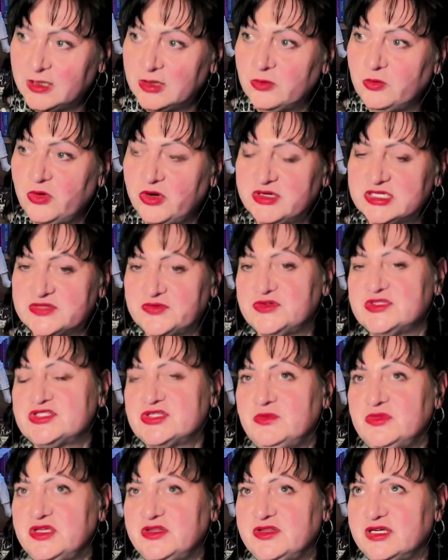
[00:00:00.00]
whereas for
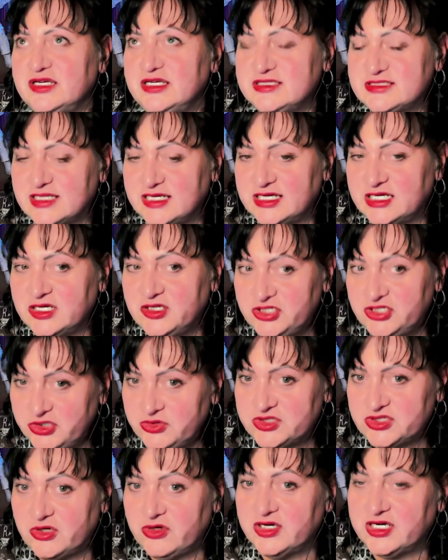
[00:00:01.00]
somebody that is like a
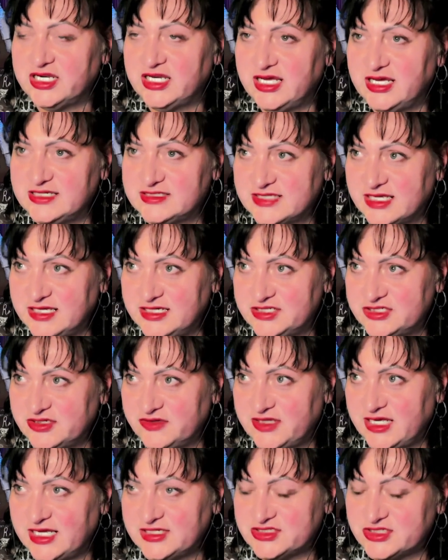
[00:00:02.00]
news
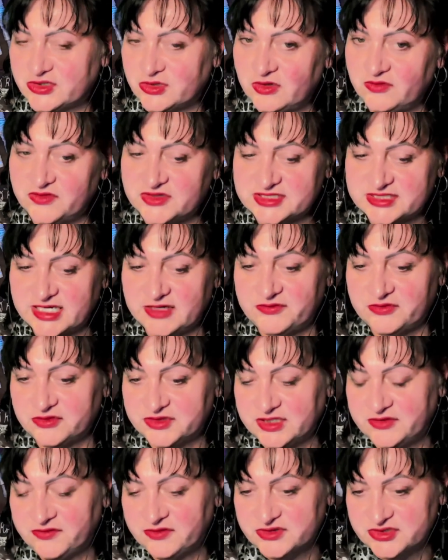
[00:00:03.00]
organisation that has to cover several
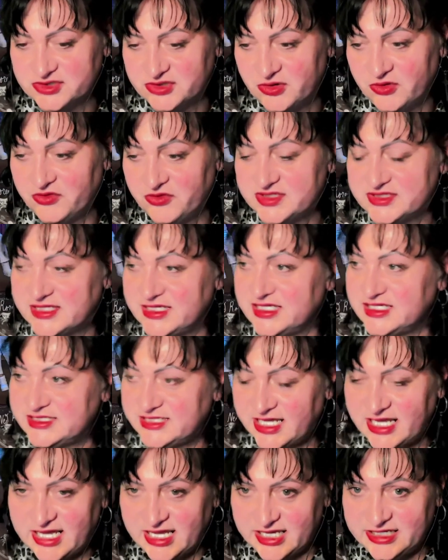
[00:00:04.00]
different stories in a
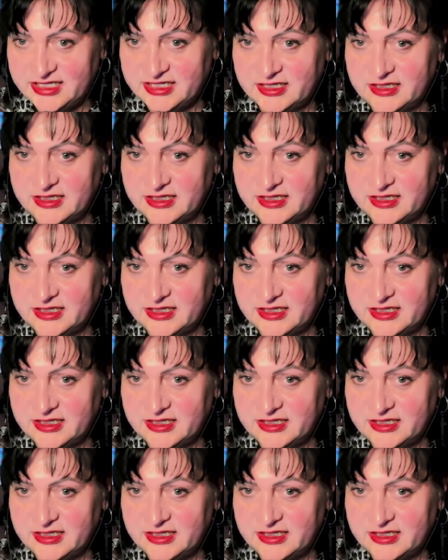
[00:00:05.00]
day,